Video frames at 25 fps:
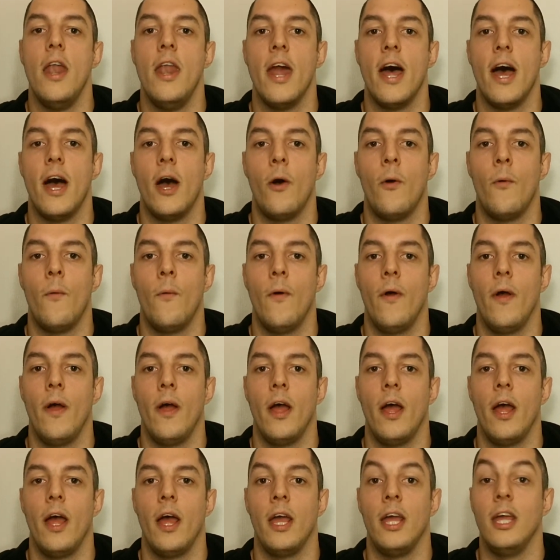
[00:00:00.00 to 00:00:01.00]
Now,
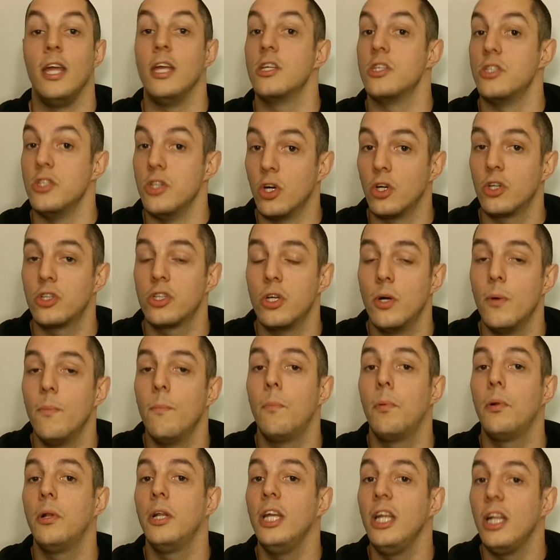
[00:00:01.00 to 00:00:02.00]
he is not
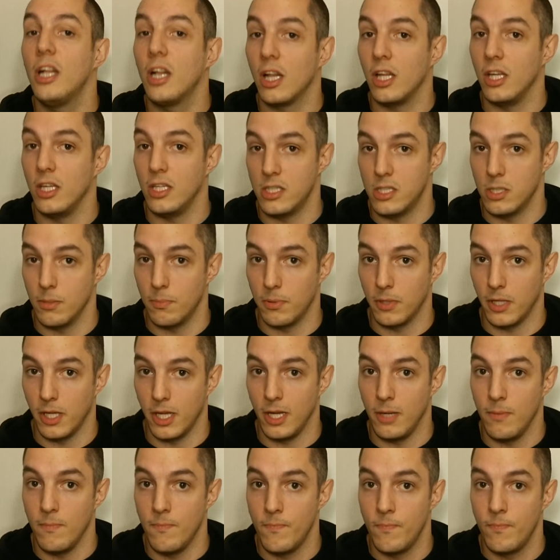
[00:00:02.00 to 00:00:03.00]
completely to
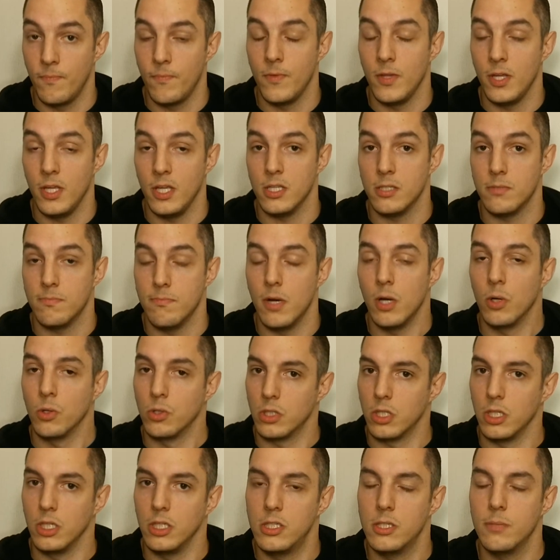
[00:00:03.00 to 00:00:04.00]
blame. He is
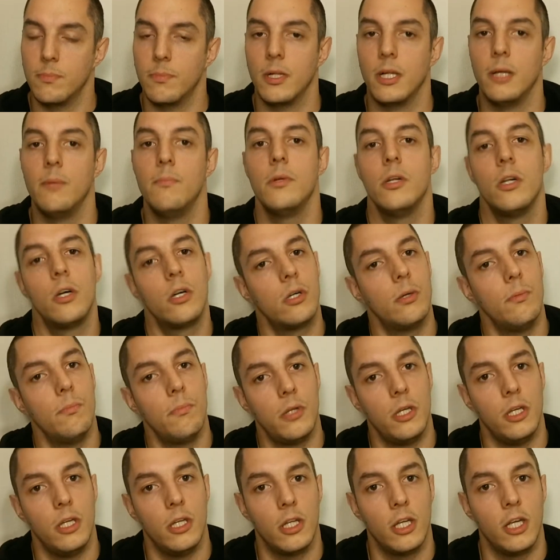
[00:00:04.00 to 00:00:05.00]
mostly to blame, but not
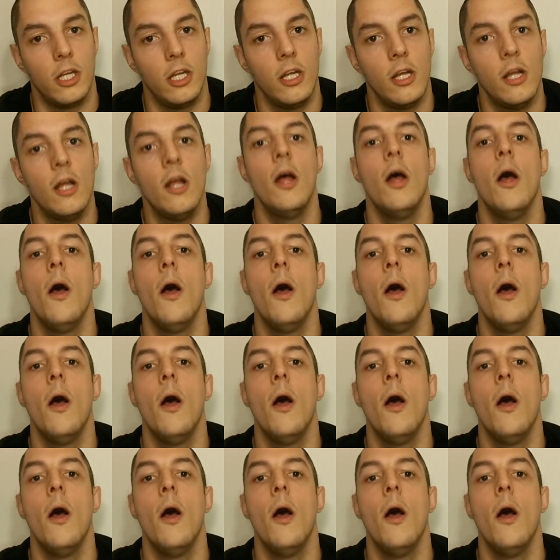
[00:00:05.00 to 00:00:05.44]
completely.